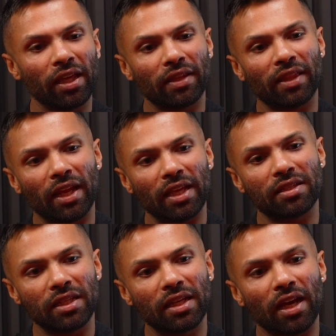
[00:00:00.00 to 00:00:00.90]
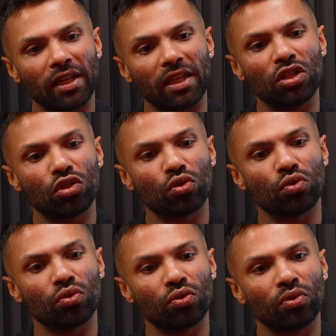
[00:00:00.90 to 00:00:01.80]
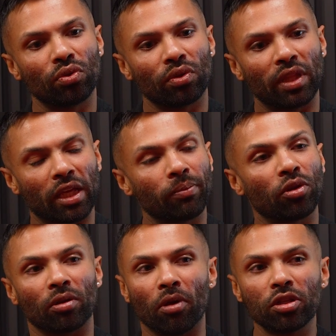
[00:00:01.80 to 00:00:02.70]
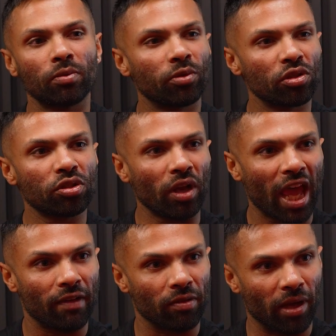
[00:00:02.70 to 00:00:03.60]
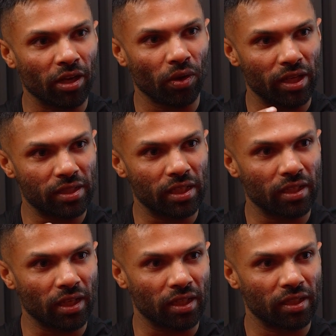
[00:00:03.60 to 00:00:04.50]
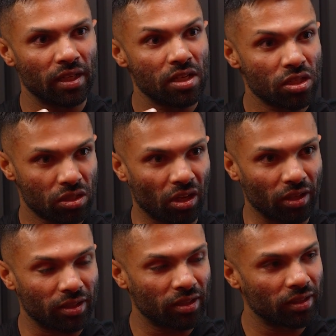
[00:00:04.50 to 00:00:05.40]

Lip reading: they get that SD card into their computer? Most computers don't have a micro SD card slot.